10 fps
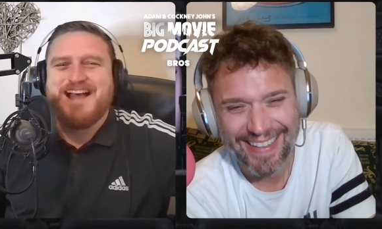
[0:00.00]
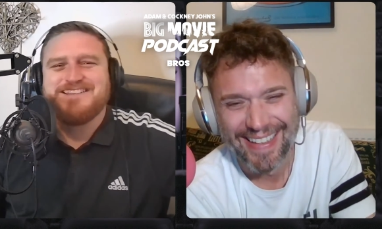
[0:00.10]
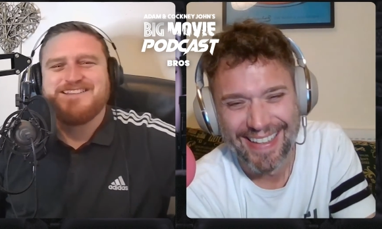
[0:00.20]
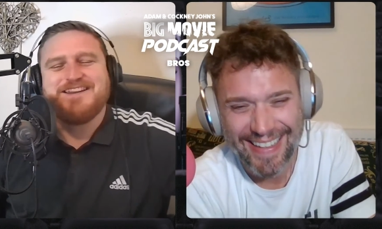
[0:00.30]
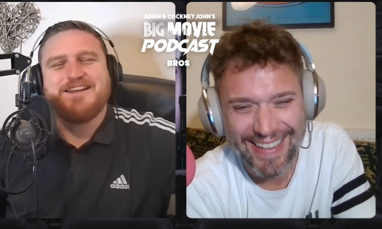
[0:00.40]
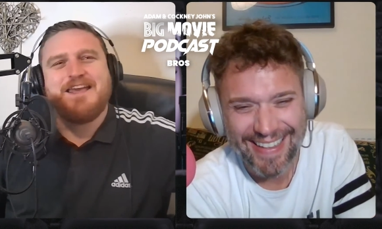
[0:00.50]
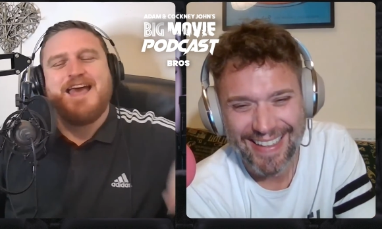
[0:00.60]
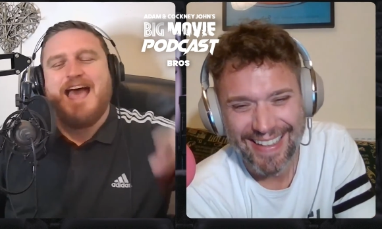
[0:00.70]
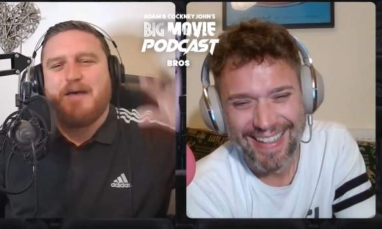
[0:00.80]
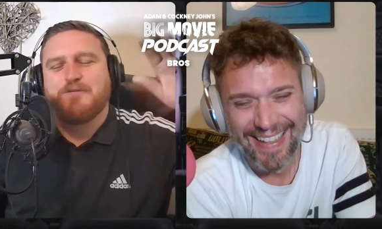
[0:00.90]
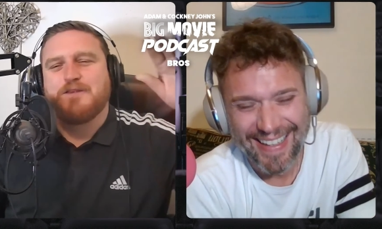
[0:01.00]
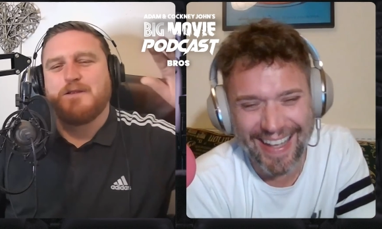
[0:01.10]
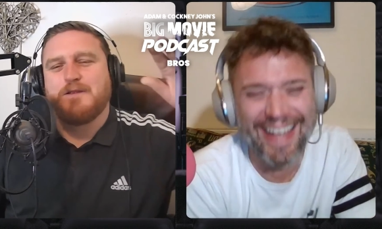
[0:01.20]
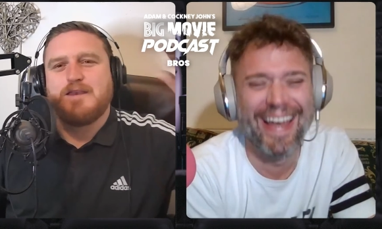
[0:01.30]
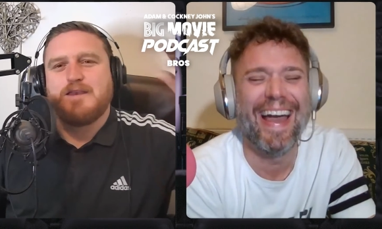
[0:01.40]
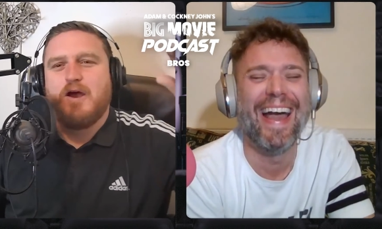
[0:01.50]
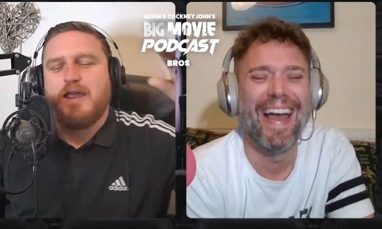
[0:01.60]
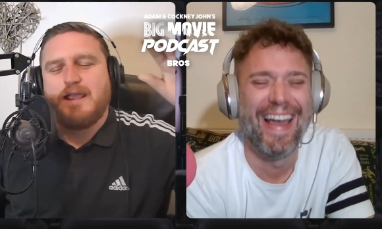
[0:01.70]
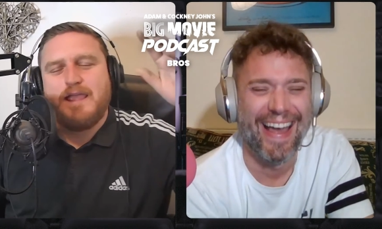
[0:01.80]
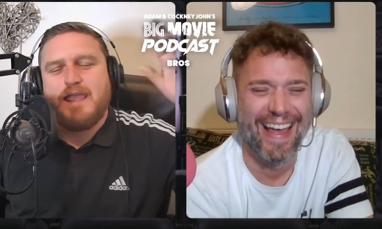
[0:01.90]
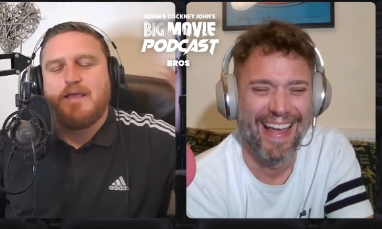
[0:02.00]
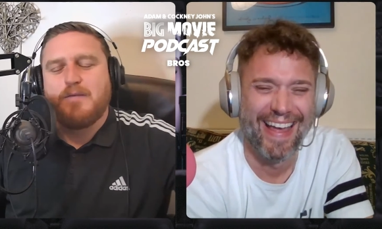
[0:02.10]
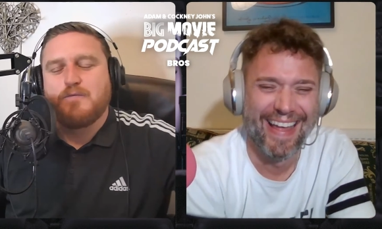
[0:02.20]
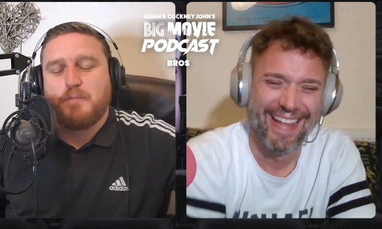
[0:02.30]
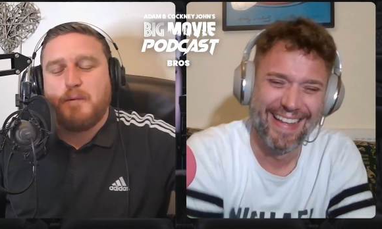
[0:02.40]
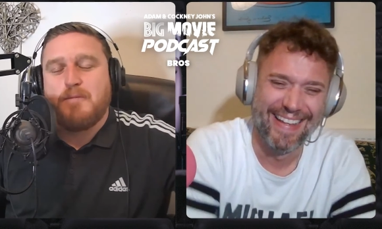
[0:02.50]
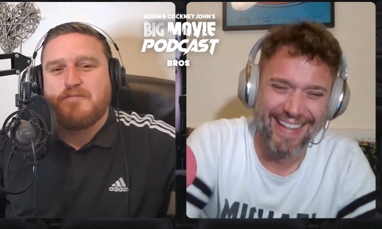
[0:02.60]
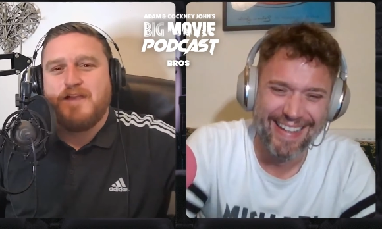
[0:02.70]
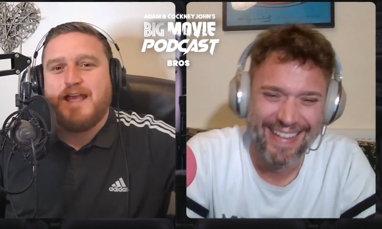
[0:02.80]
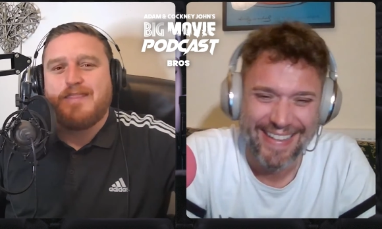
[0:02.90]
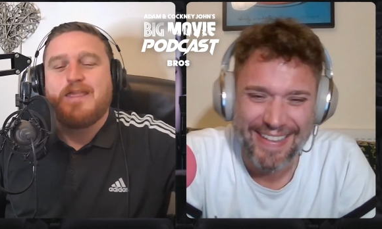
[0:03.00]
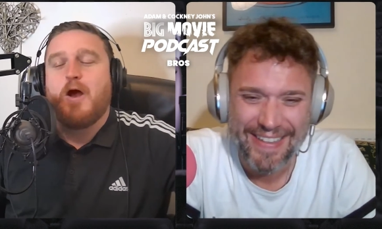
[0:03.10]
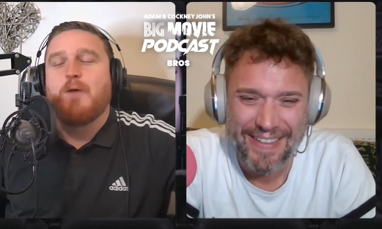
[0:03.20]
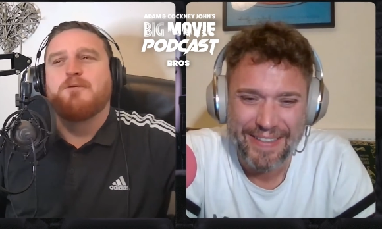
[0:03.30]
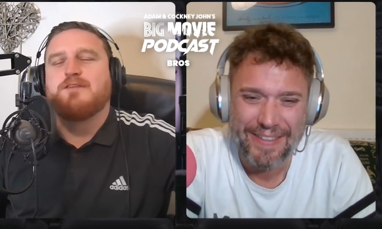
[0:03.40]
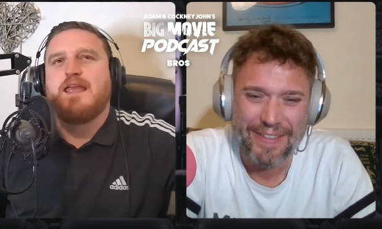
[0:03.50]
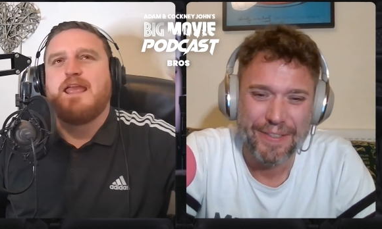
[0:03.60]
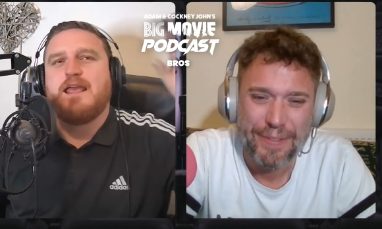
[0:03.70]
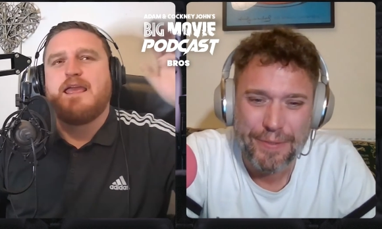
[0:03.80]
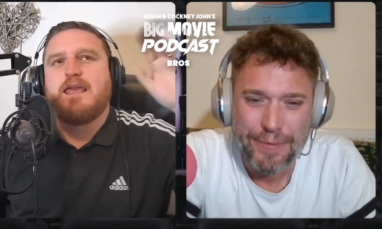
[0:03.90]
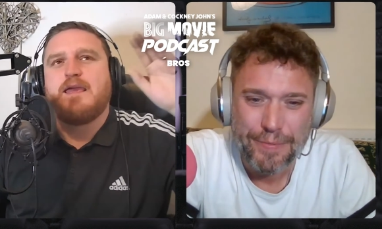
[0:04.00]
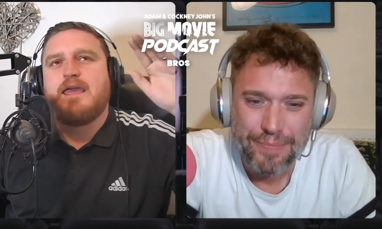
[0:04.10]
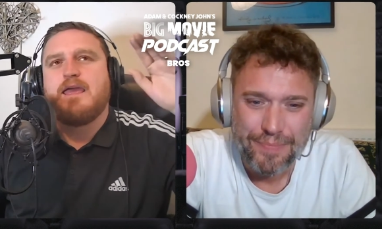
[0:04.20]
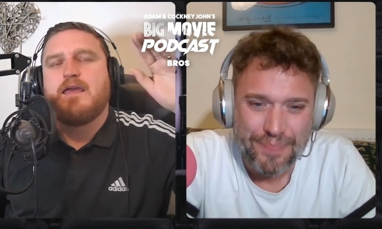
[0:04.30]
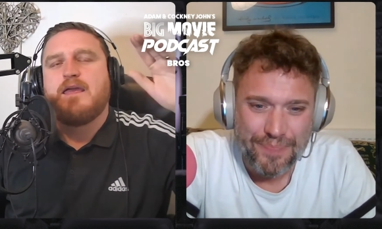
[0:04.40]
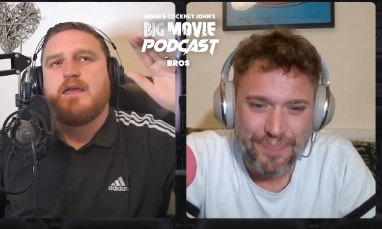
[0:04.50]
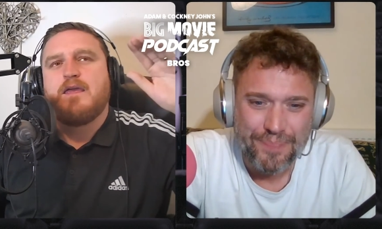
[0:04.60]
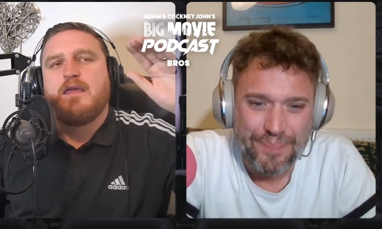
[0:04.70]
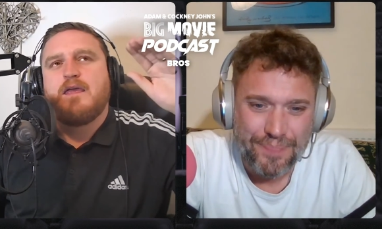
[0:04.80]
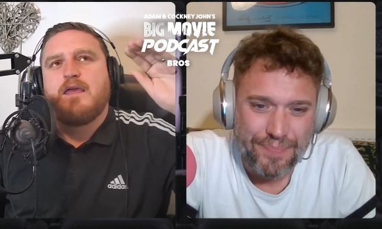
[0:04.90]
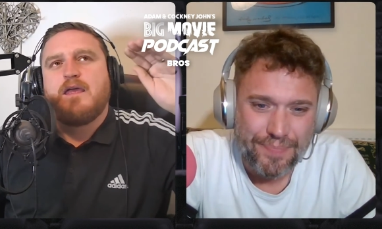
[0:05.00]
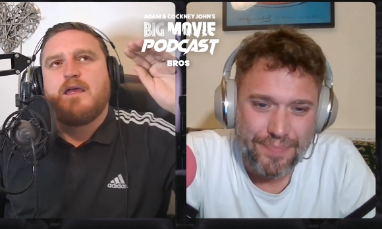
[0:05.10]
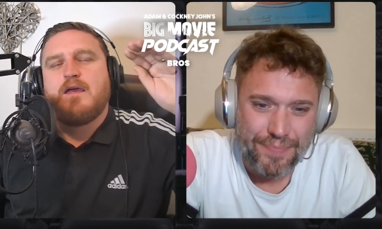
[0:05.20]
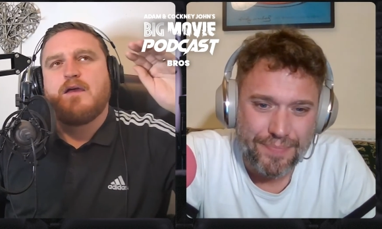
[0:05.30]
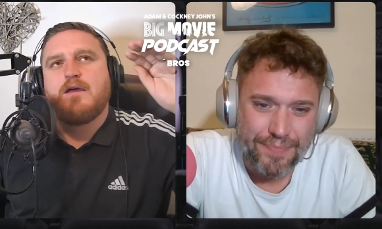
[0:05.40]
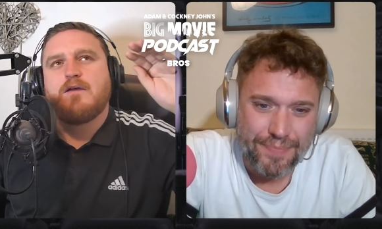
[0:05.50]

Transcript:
Speaker 1: Imagine, absolutely. Not. It, it, to be fair, the opposite. It, it, it.